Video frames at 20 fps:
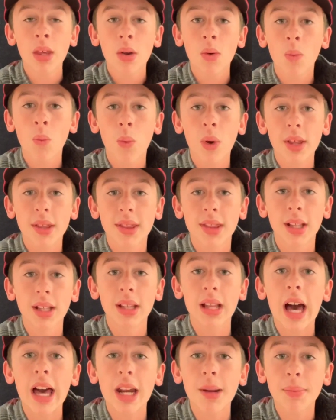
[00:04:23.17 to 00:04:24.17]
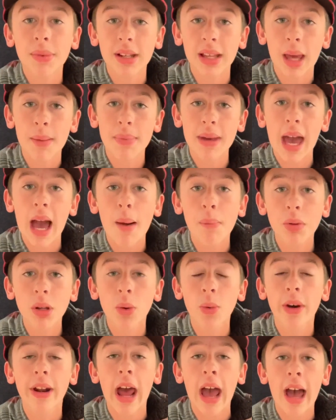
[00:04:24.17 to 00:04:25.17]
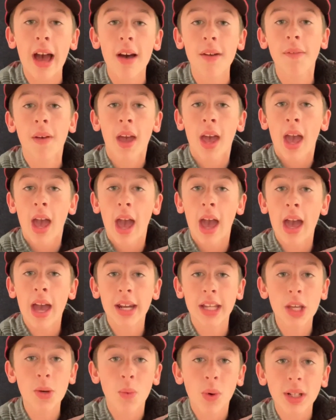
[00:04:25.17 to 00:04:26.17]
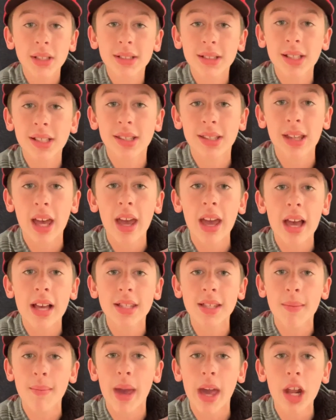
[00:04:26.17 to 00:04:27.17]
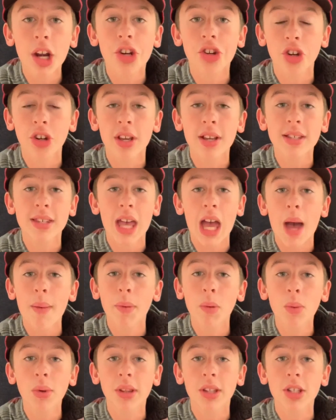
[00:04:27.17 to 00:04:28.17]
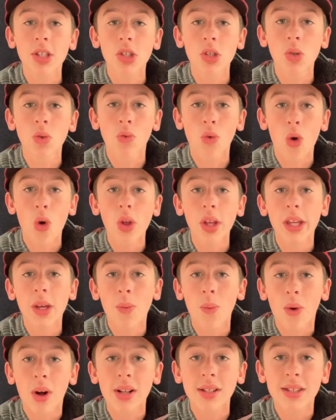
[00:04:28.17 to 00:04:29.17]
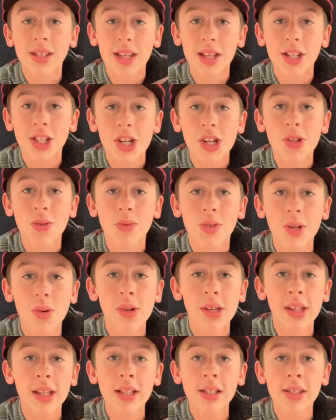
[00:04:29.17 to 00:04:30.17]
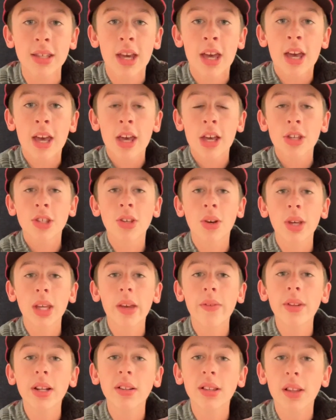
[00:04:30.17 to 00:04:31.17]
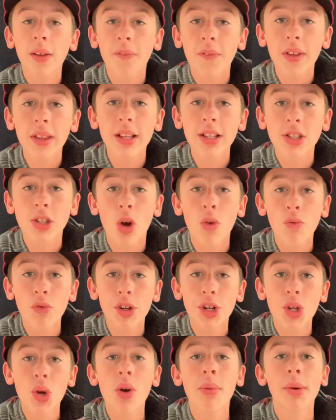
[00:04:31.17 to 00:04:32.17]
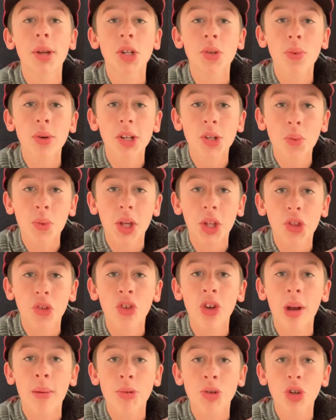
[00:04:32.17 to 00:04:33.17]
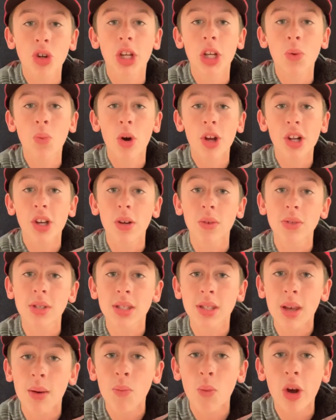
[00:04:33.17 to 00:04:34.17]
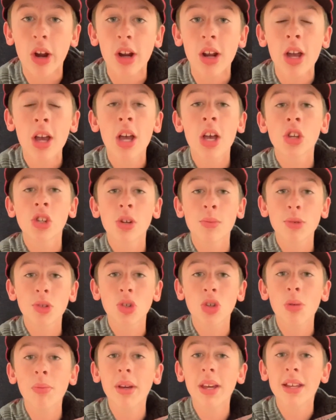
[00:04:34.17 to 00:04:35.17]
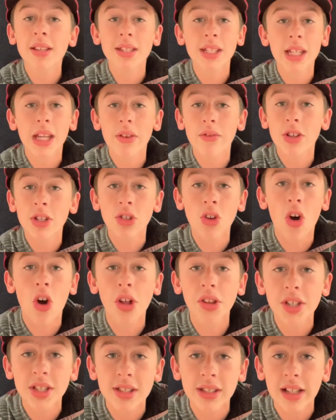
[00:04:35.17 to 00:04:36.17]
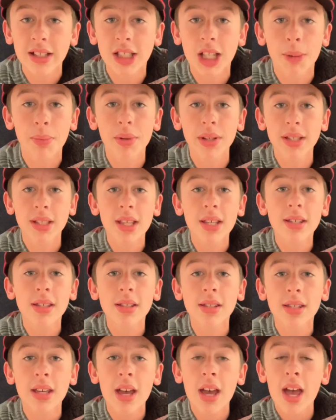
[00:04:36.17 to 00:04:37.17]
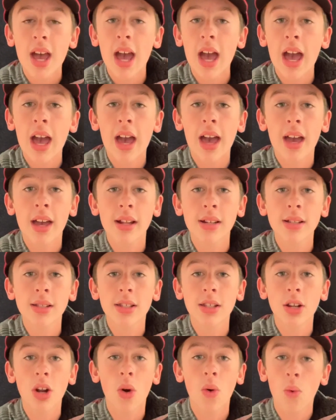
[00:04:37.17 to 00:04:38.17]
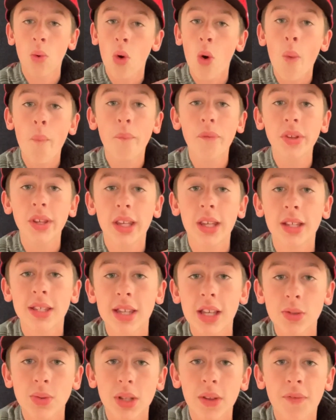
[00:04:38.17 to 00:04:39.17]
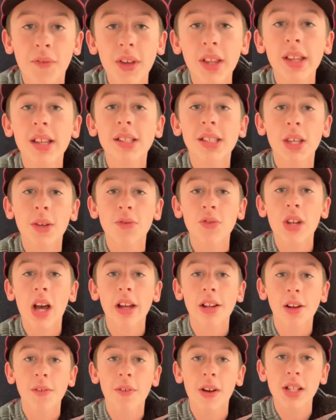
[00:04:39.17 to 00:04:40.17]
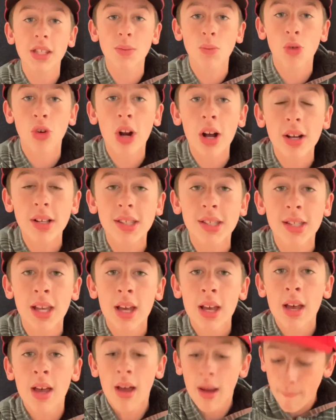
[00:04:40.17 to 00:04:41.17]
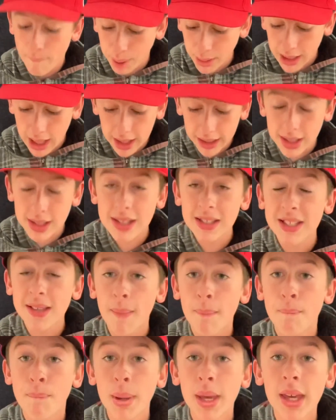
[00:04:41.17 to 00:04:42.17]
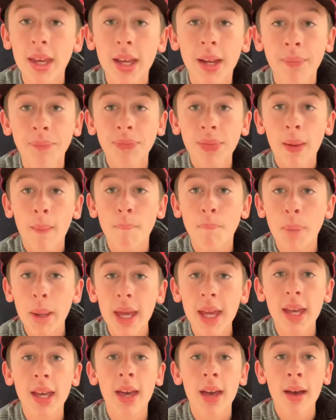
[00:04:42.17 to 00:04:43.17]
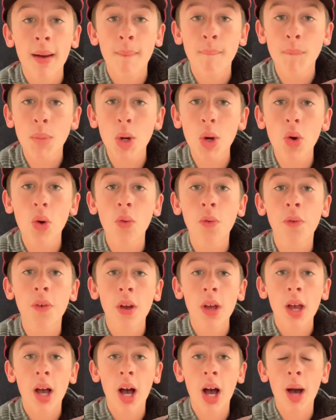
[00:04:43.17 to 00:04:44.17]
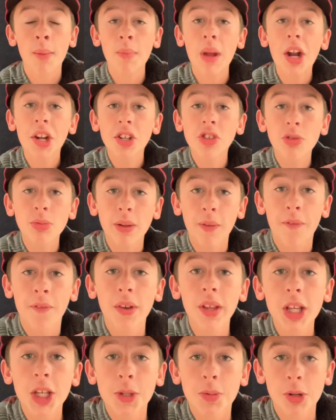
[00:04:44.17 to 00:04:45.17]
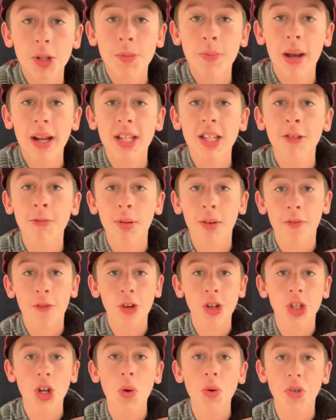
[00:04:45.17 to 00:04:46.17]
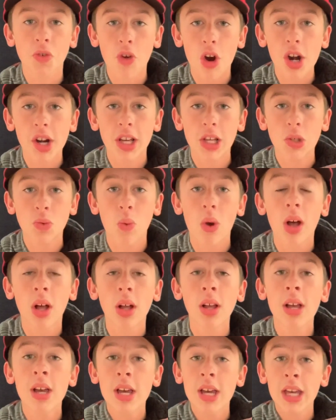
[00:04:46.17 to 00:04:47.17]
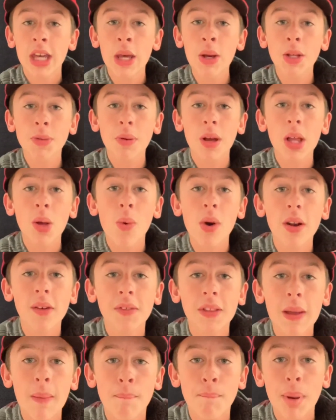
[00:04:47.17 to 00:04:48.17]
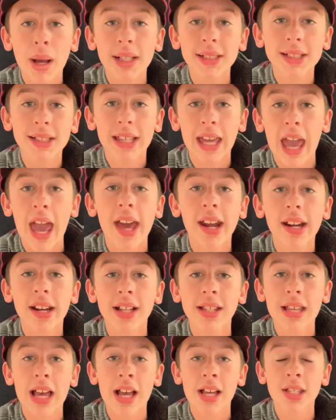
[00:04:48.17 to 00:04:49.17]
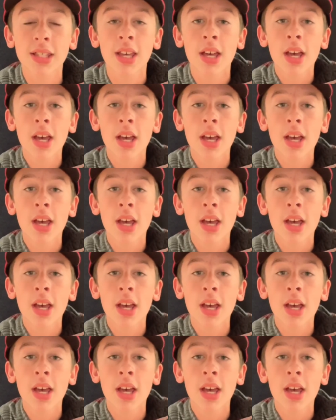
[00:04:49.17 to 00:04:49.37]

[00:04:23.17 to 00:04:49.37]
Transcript: with the lineup than Gabe Kapler would have. And he wants to stay as a manager. He's happy with this new role. He wants to continue doing this. So even if the Phillies don't renew him in 2023, I'm sure he'd want to go somewhere. So I'm assuming he's going to give it his all these next couple of seasons. And, you know, hopefully he stays with the Phillies. If not, he'll find somewhere else. But yeah, this is a big, big move. Not just from the Phillies perspective, but for Joe Girardi as well. He was probably one of the best candidates as